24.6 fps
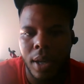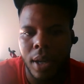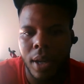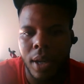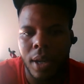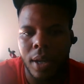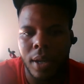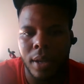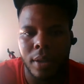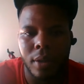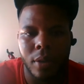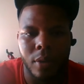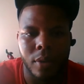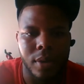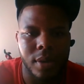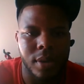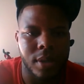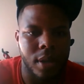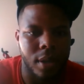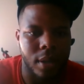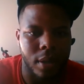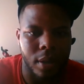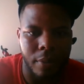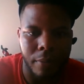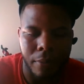and he's
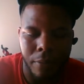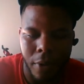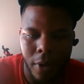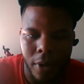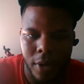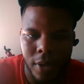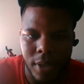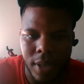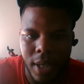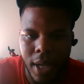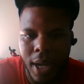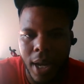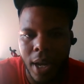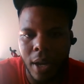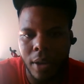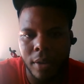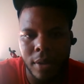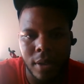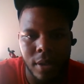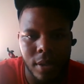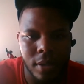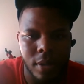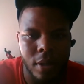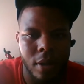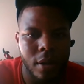signaling first down.
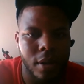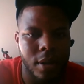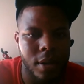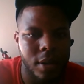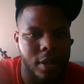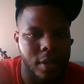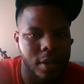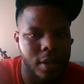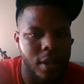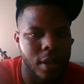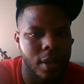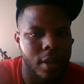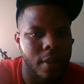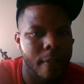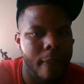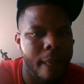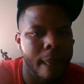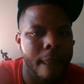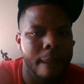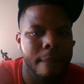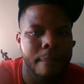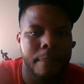He's just talking his shit.